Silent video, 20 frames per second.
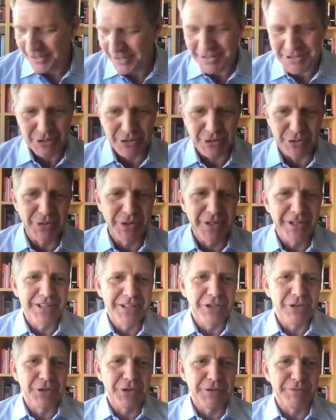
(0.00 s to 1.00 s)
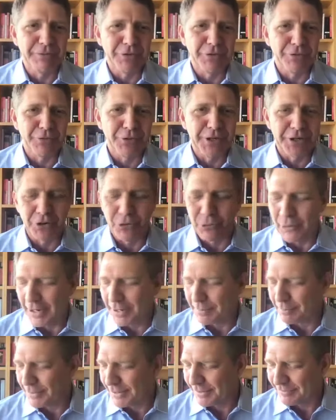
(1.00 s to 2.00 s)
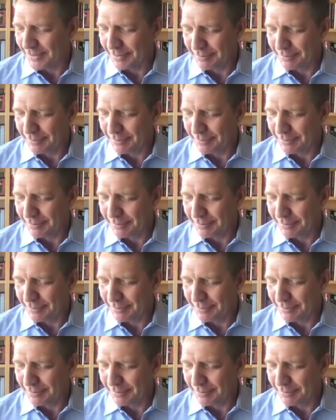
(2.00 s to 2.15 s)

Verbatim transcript: And so you can feel free to correct me if